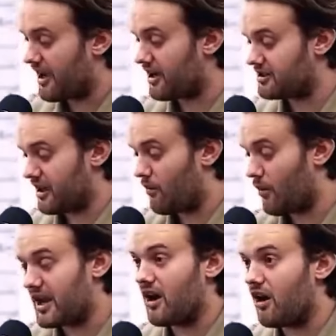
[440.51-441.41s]
They're going to say
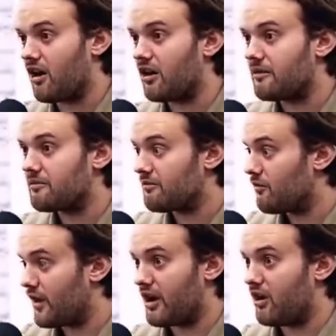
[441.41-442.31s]
we are
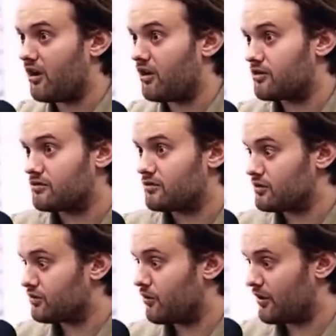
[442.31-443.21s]

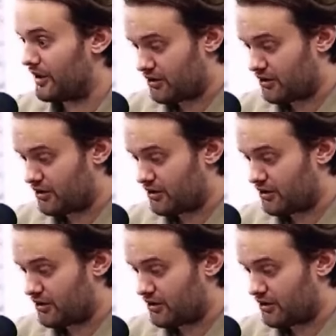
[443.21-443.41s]
in